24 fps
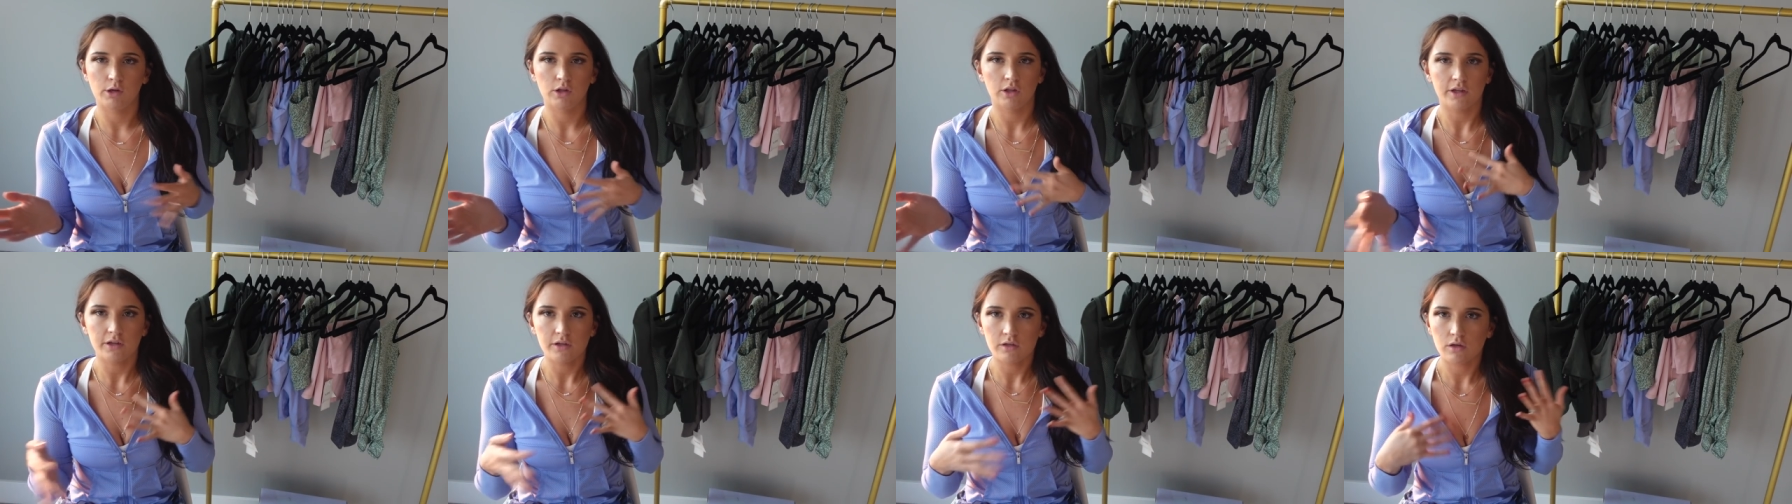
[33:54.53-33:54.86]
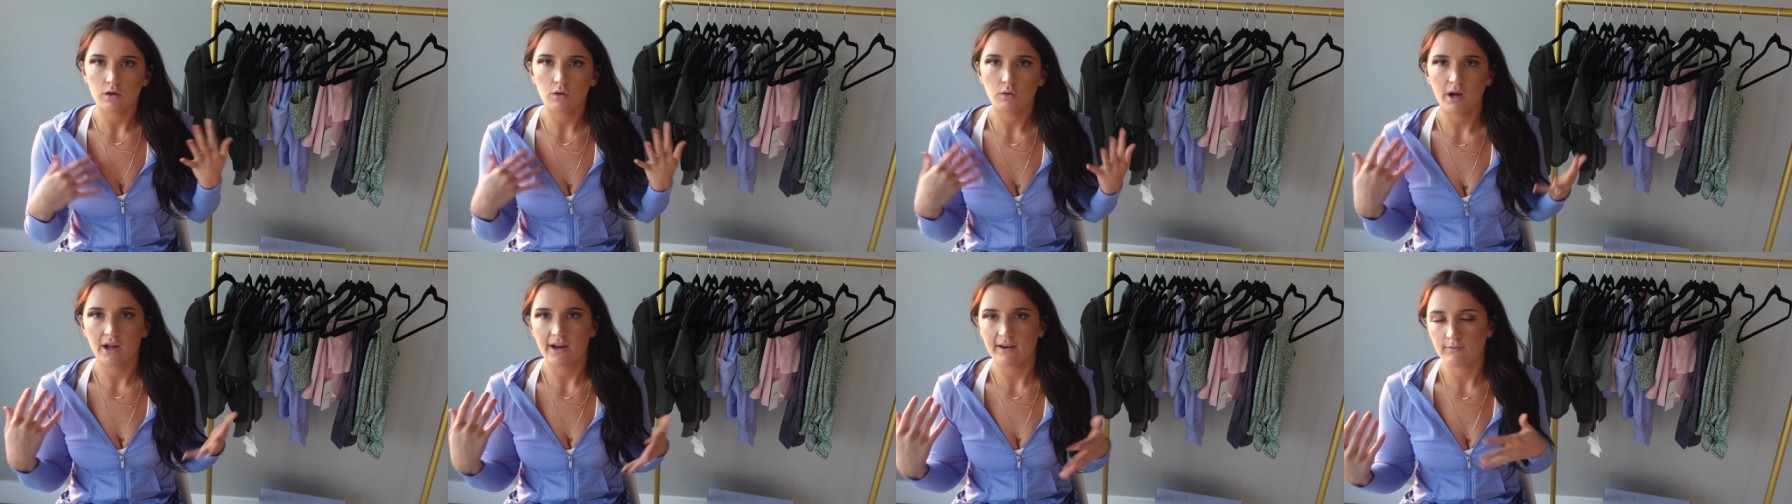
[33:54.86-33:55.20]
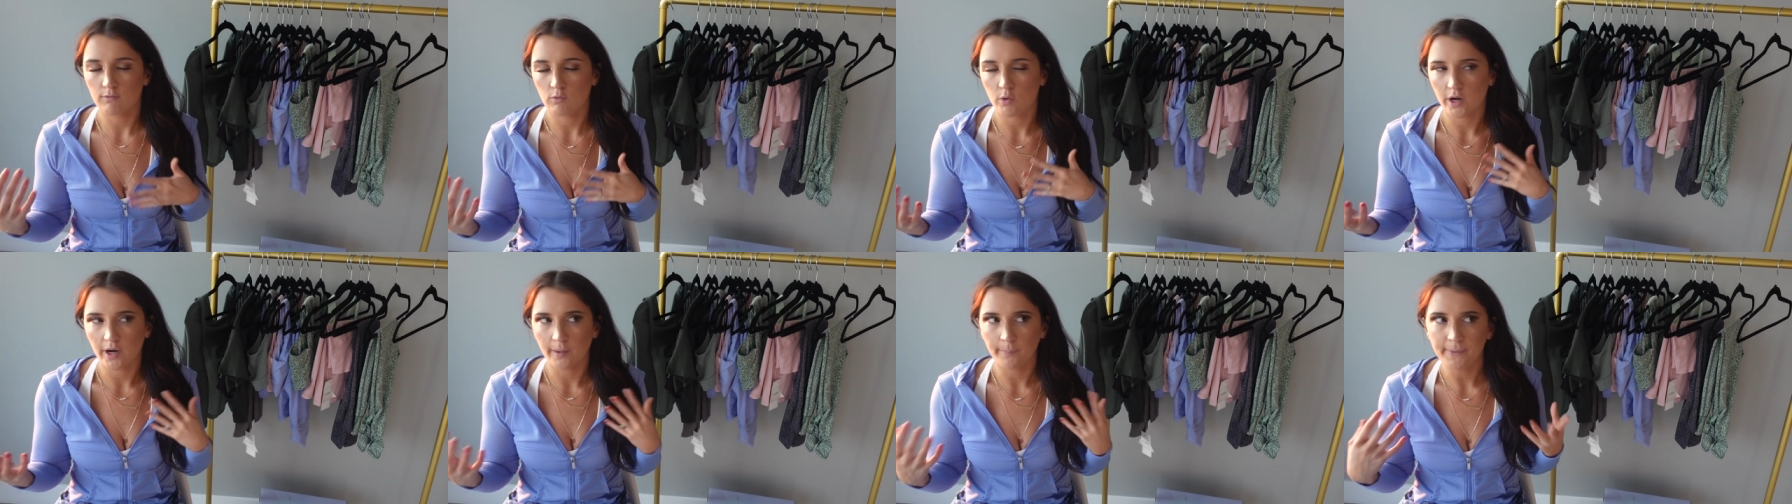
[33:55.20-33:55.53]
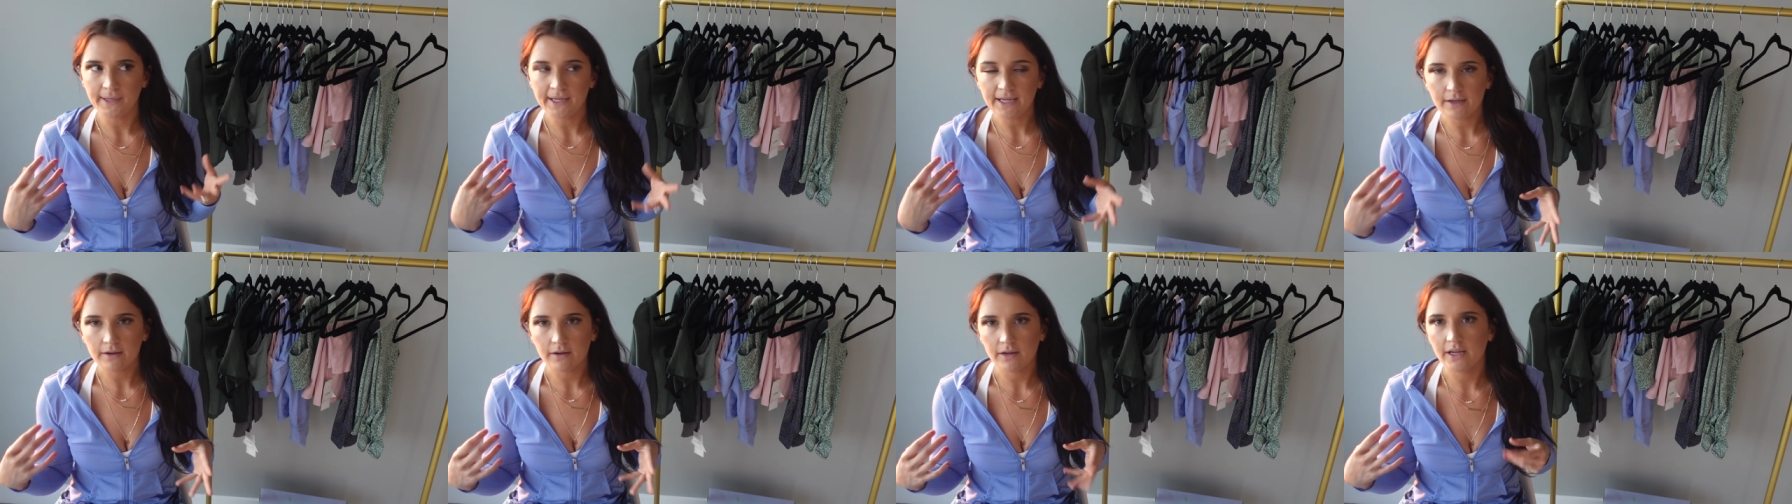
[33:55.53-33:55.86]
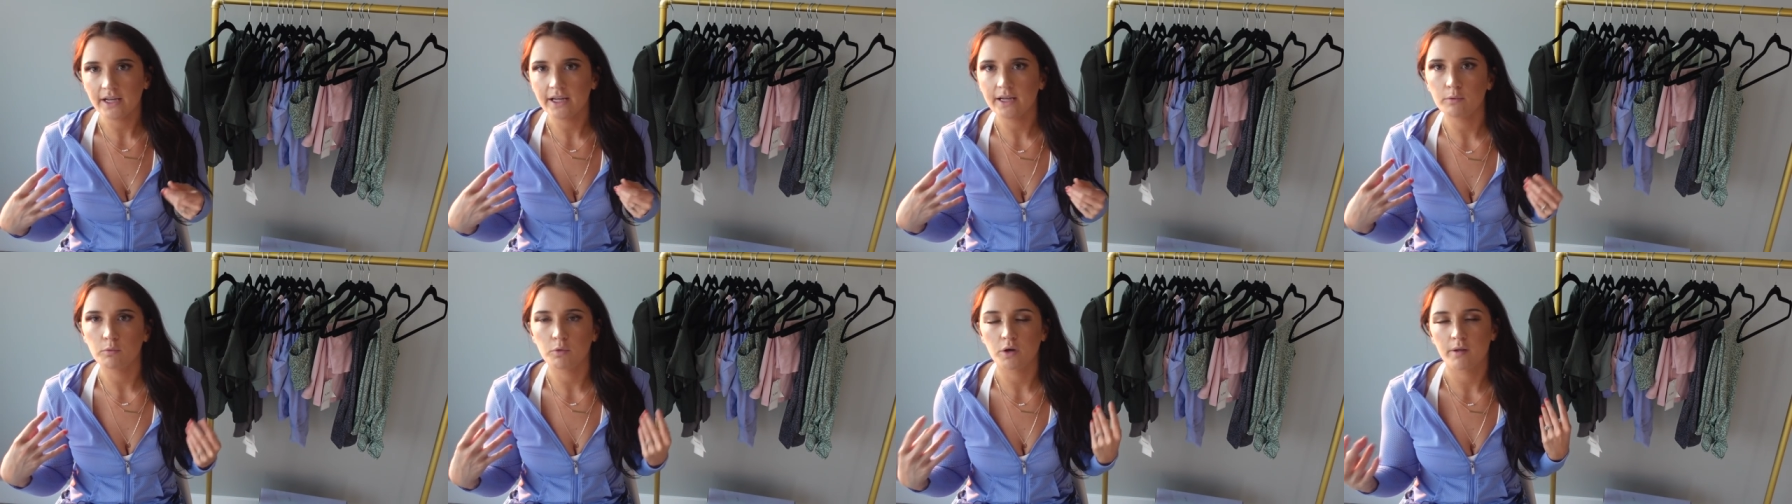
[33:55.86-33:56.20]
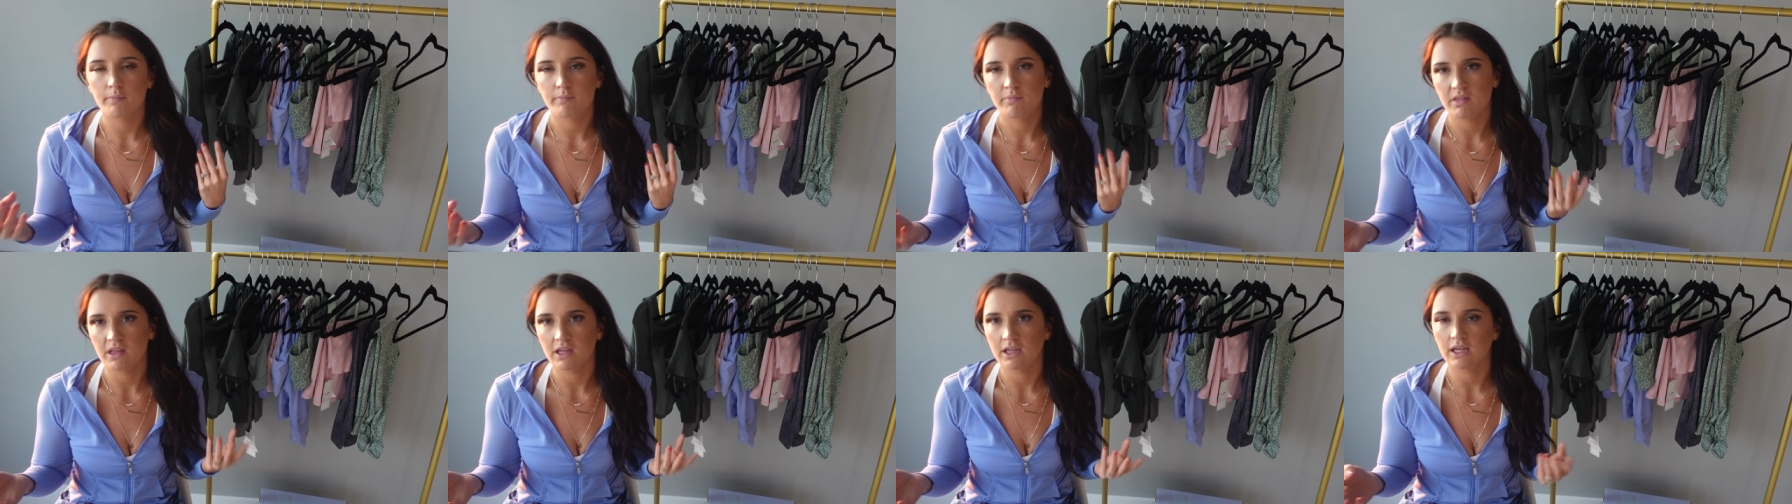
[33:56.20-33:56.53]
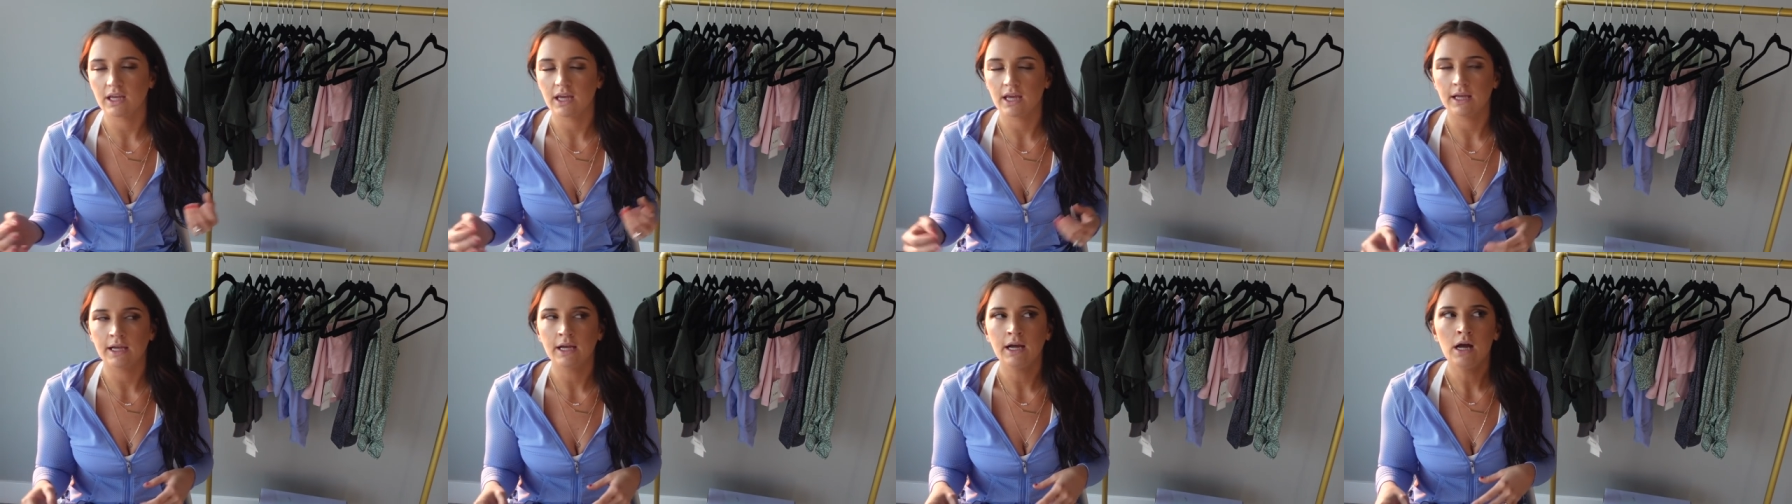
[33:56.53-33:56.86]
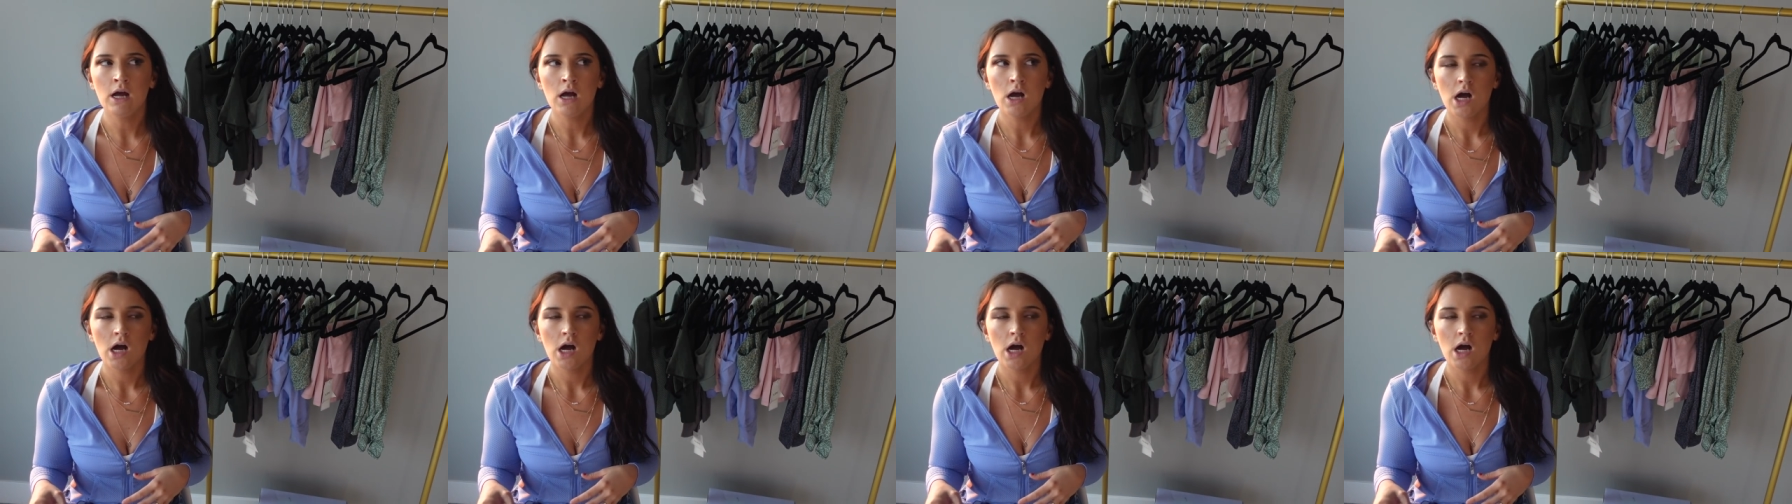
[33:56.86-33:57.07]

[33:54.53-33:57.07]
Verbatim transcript: I'll let you know kind of what I'm hearing and what I'm thinking.